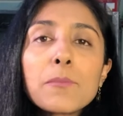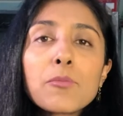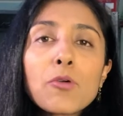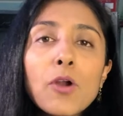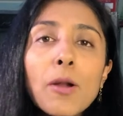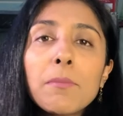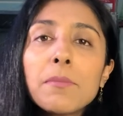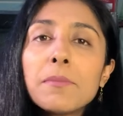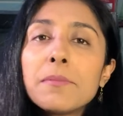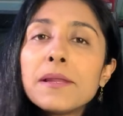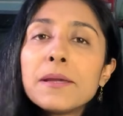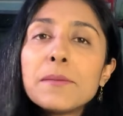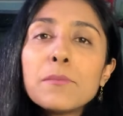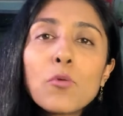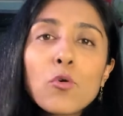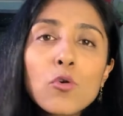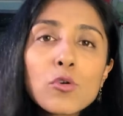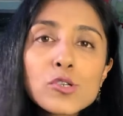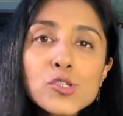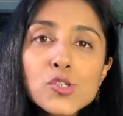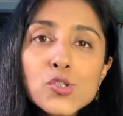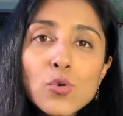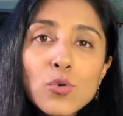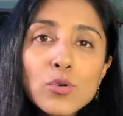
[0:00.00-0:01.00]
probably
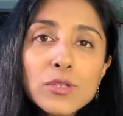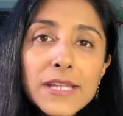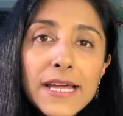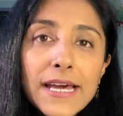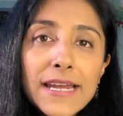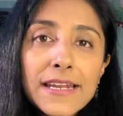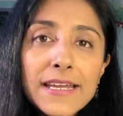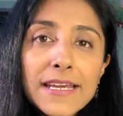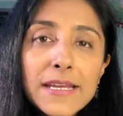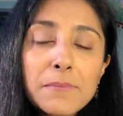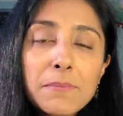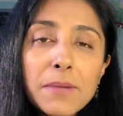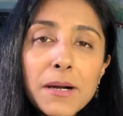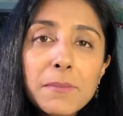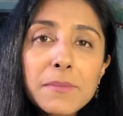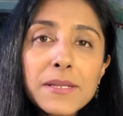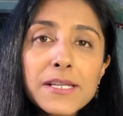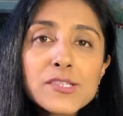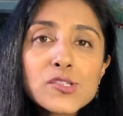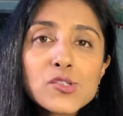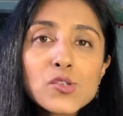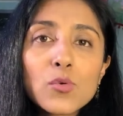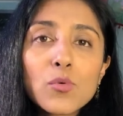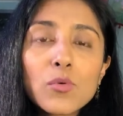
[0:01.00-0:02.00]
more so than in
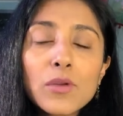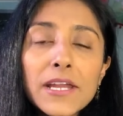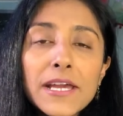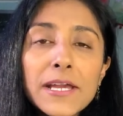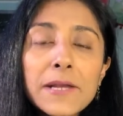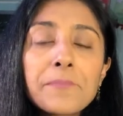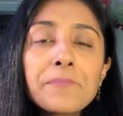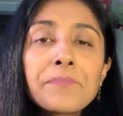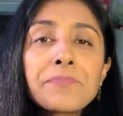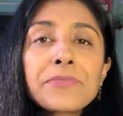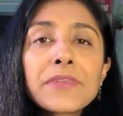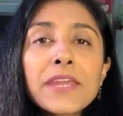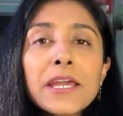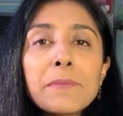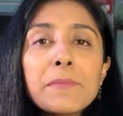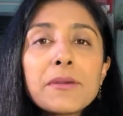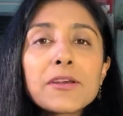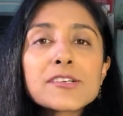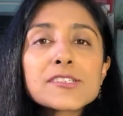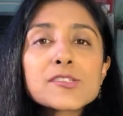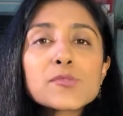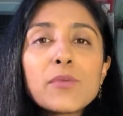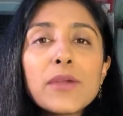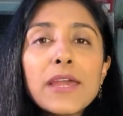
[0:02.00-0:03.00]
public schooling,
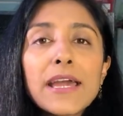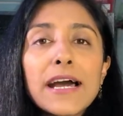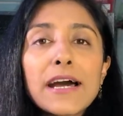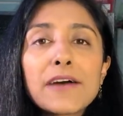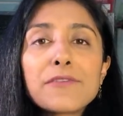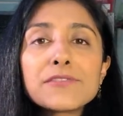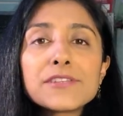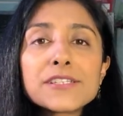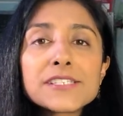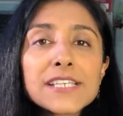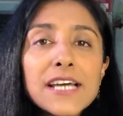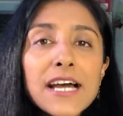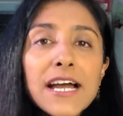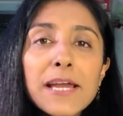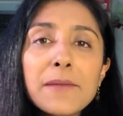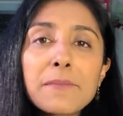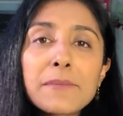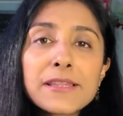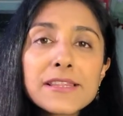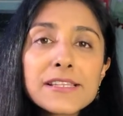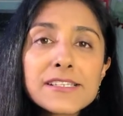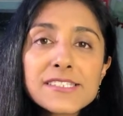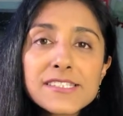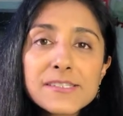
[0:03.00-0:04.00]
because we have the time
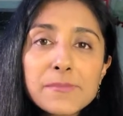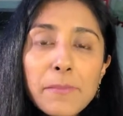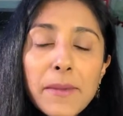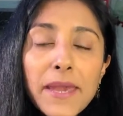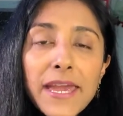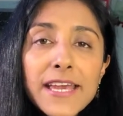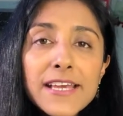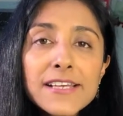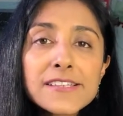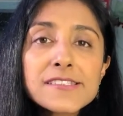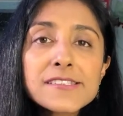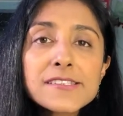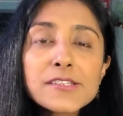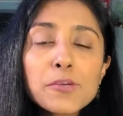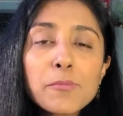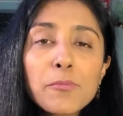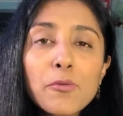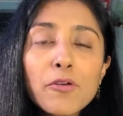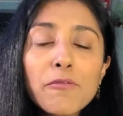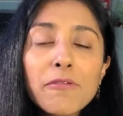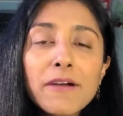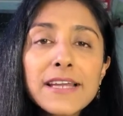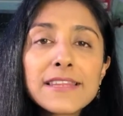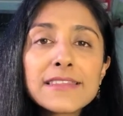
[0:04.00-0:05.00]
and the space to
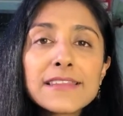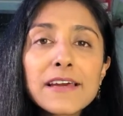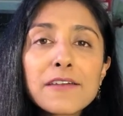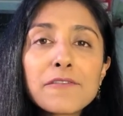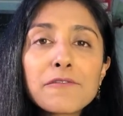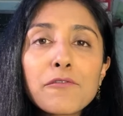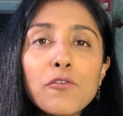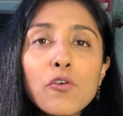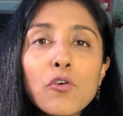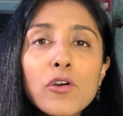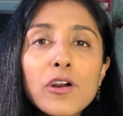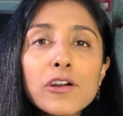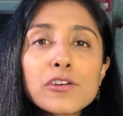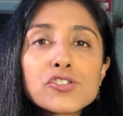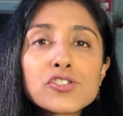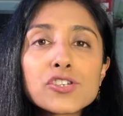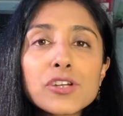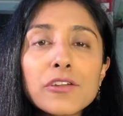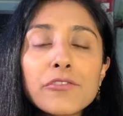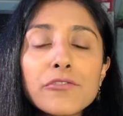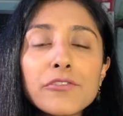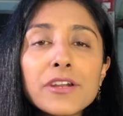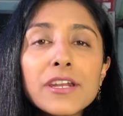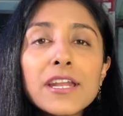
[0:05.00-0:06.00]
provide that for our
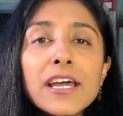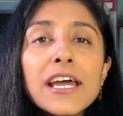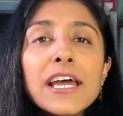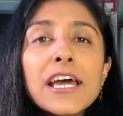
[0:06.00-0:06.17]
children.